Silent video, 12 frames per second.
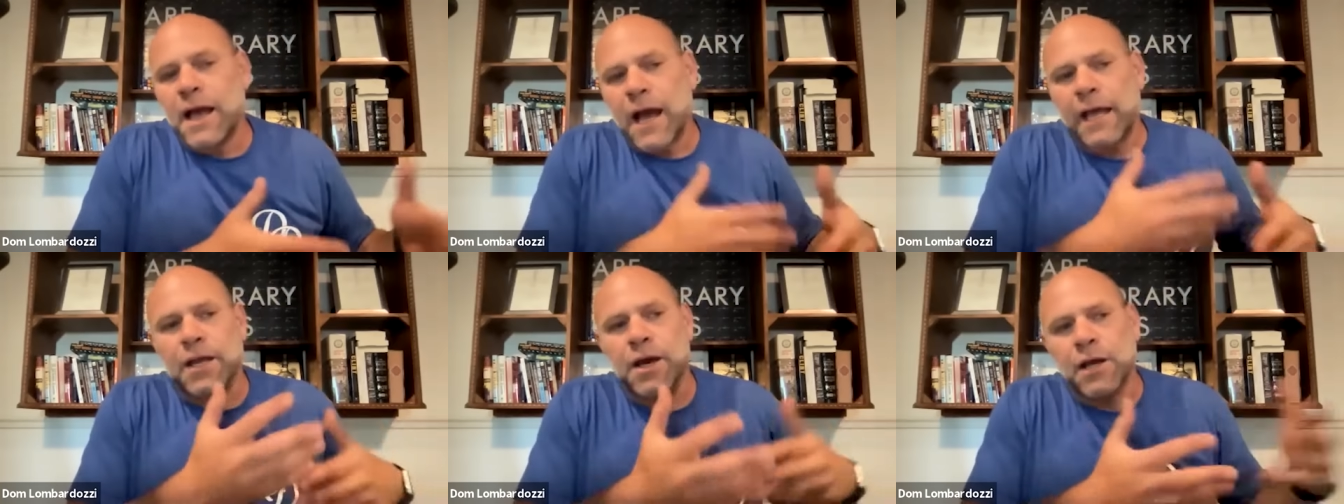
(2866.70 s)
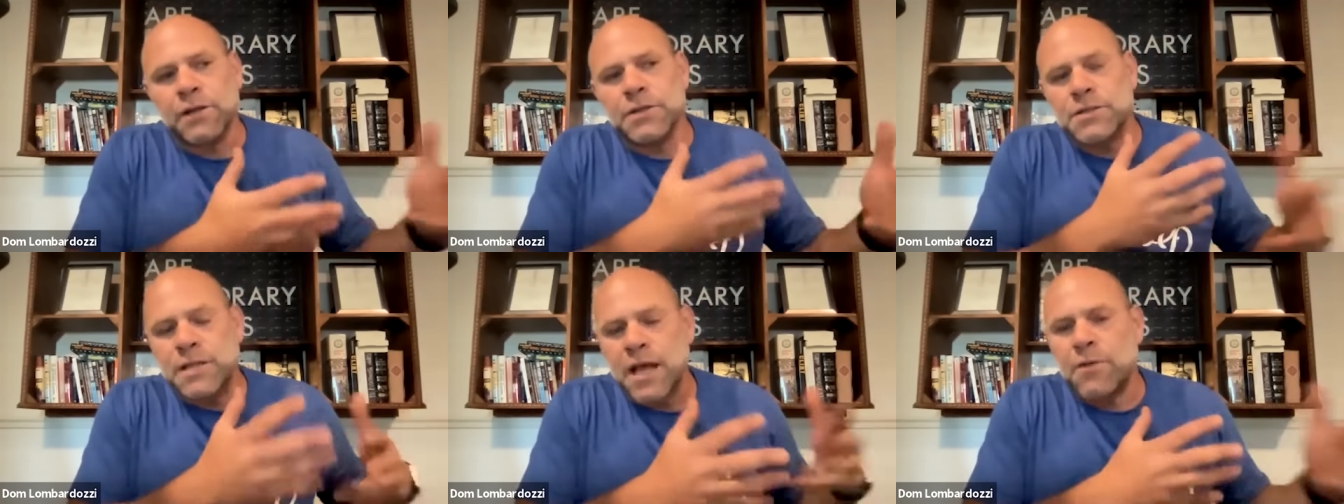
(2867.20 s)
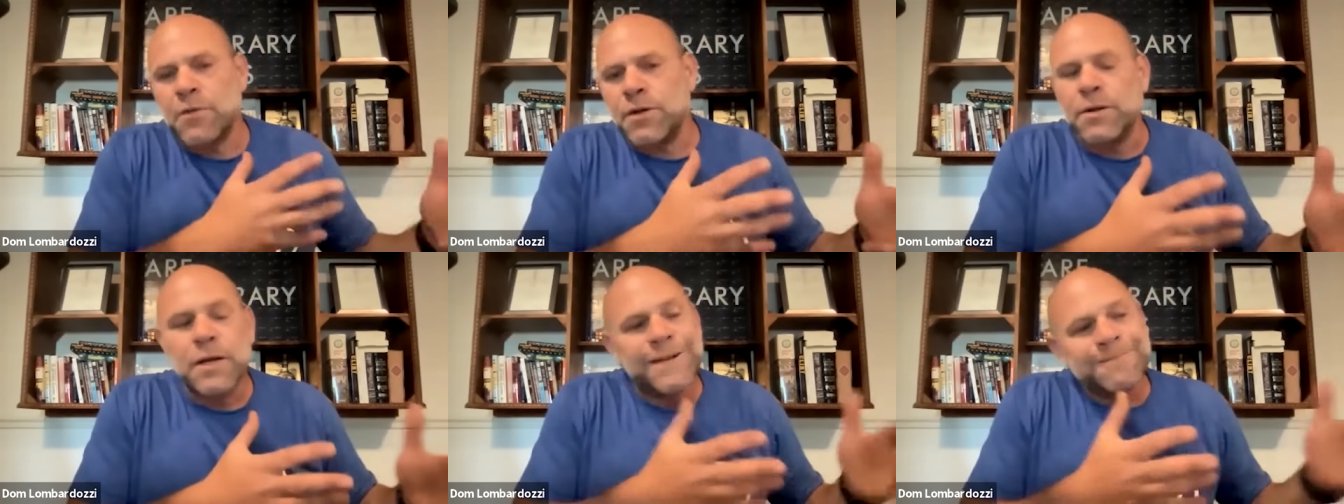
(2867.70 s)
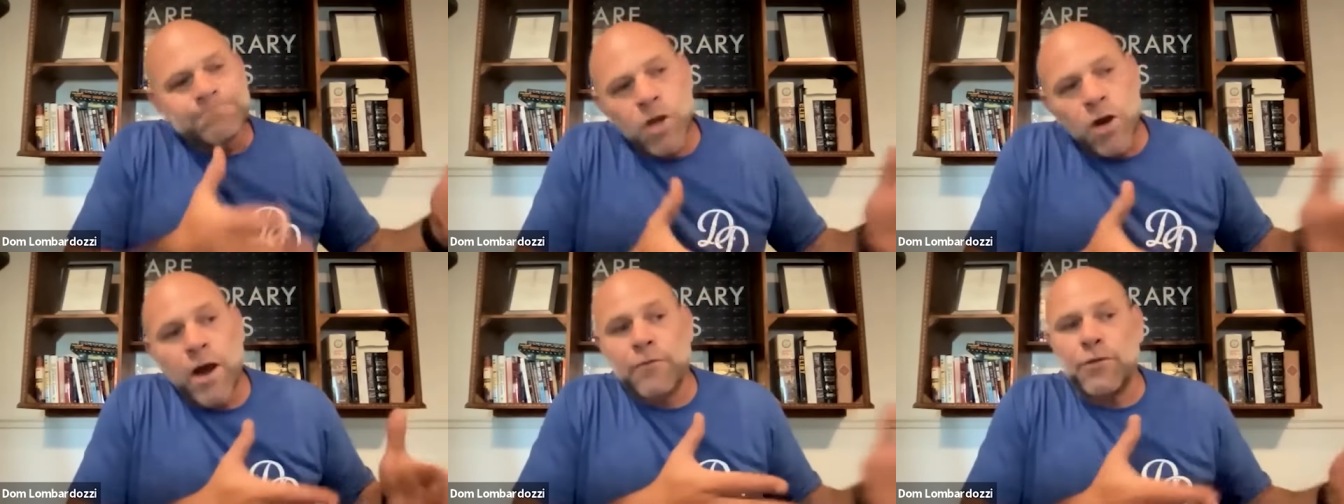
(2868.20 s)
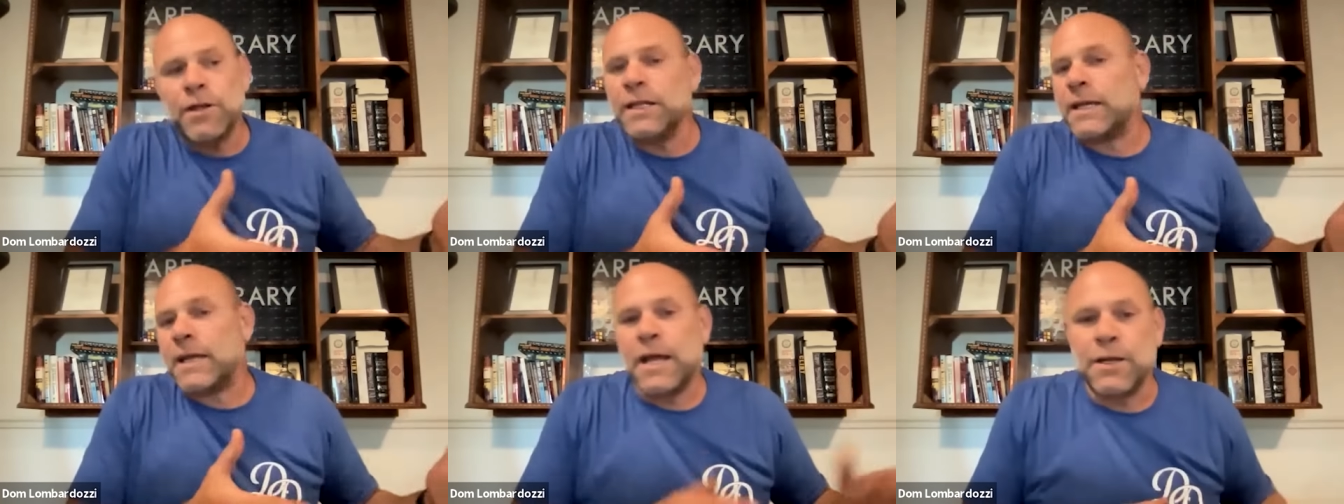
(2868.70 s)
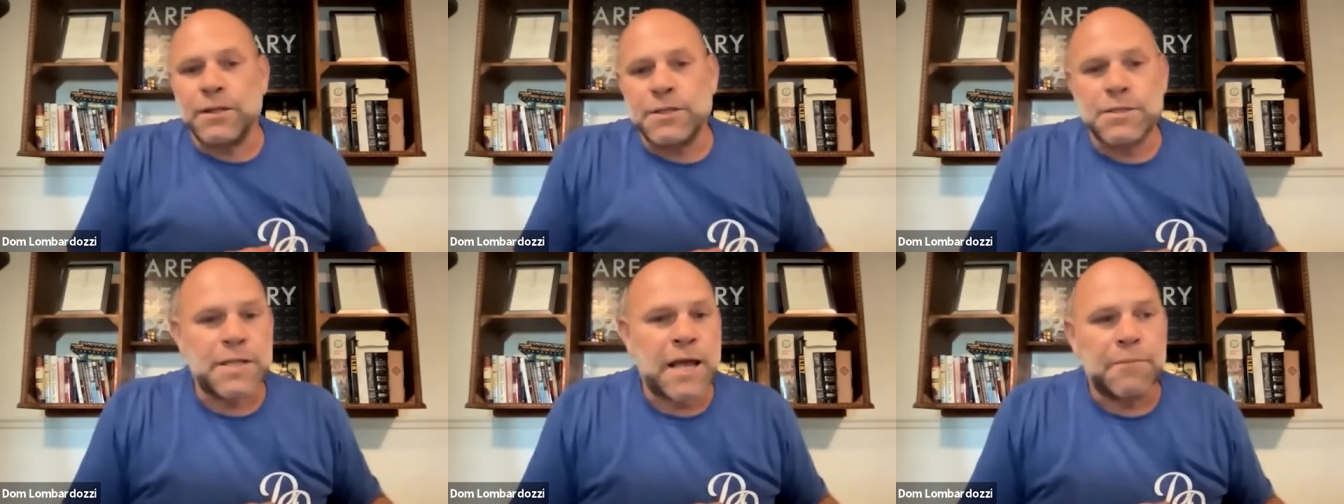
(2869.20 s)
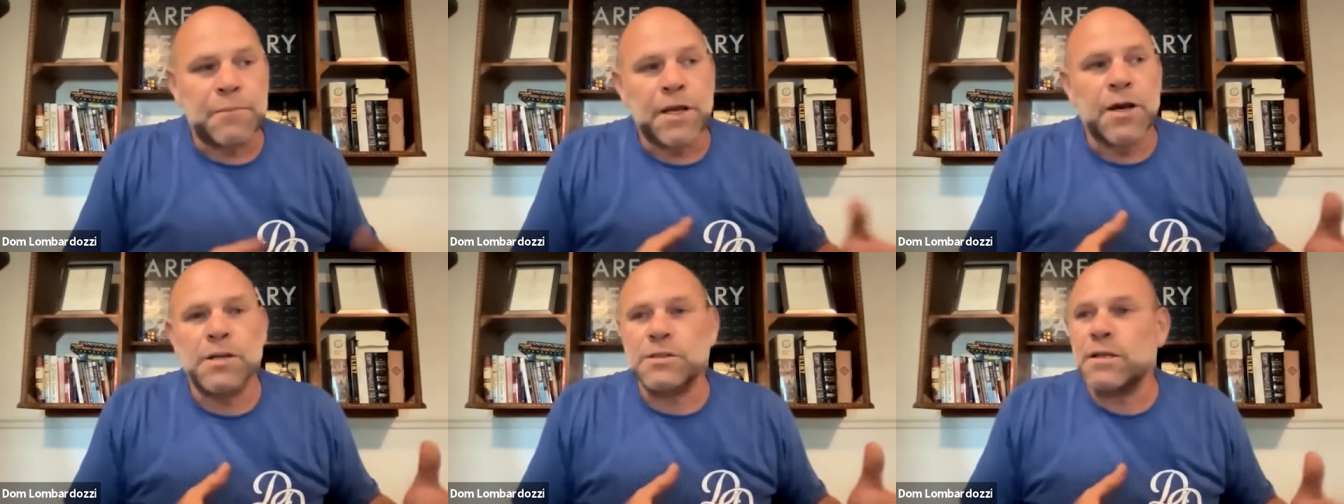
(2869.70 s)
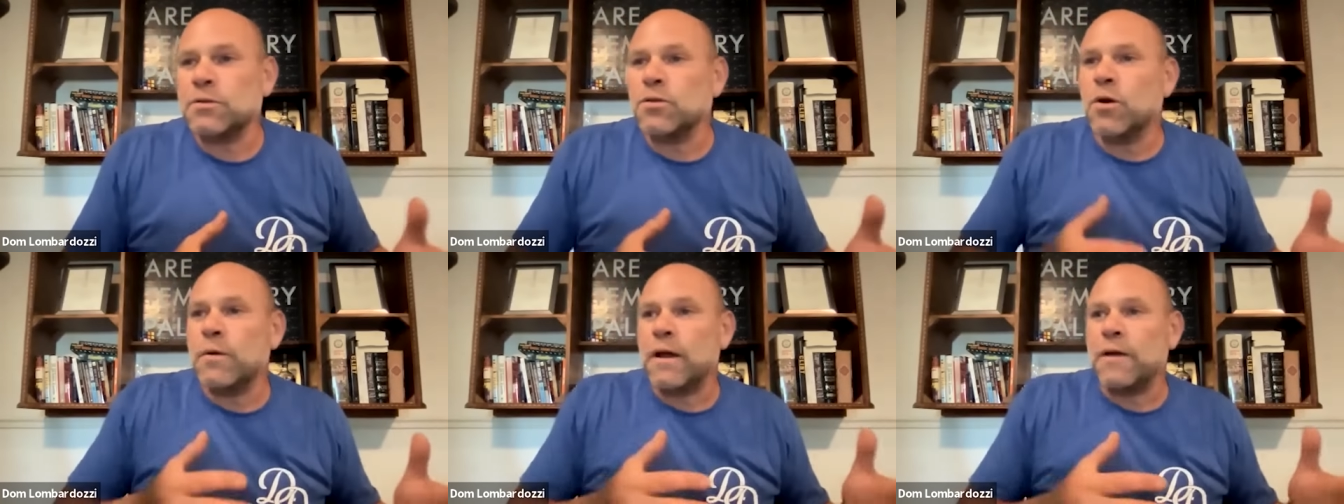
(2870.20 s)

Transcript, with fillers: I, I can understand what you. No, I really can't understand because no,